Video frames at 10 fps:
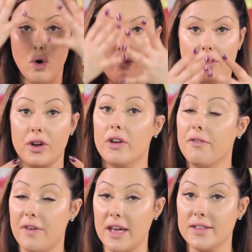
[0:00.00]
over your
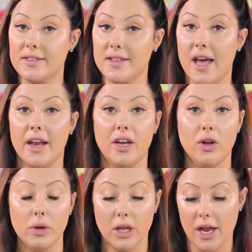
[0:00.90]
face. And I
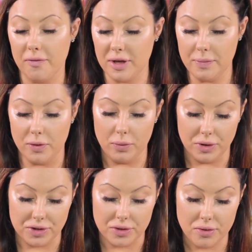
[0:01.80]
know a lot of people
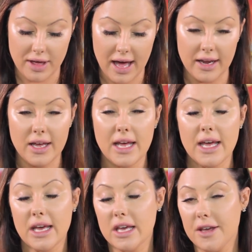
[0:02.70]
will do that.
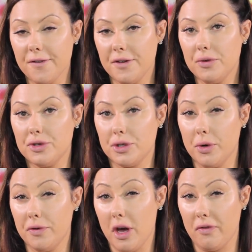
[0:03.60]
If you do,
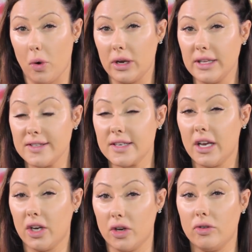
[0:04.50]
if you have oily
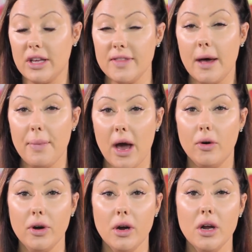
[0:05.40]
skin and you need that
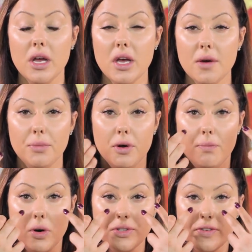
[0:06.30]
powder, put
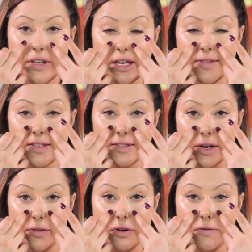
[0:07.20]
most of it in the
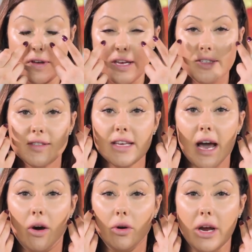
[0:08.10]
center of your face. The
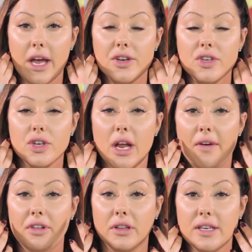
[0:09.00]
outer edges should
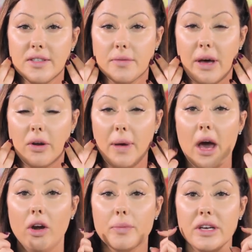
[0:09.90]
have the least amount of
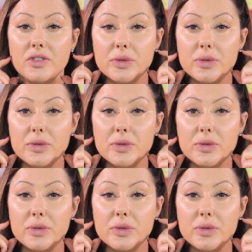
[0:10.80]
powder because